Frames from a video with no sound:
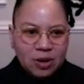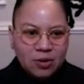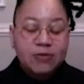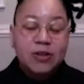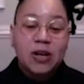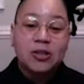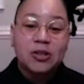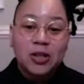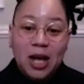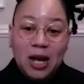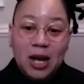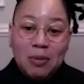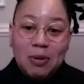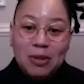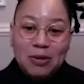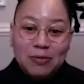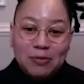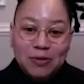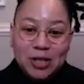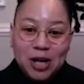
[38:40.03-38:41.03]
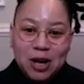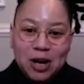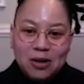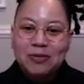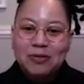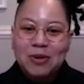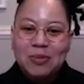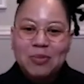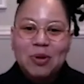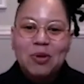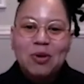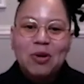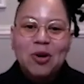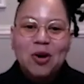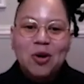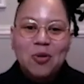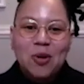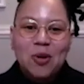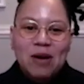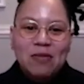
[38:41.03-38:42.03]
We've talked a lot about the photography, but
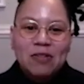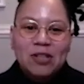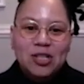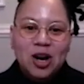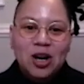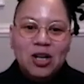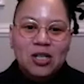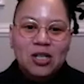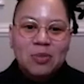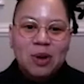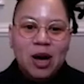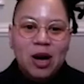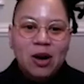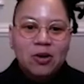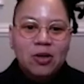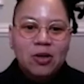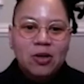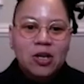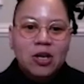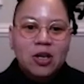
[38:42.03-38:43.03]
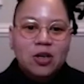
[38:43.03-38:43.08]
we haven't talked about,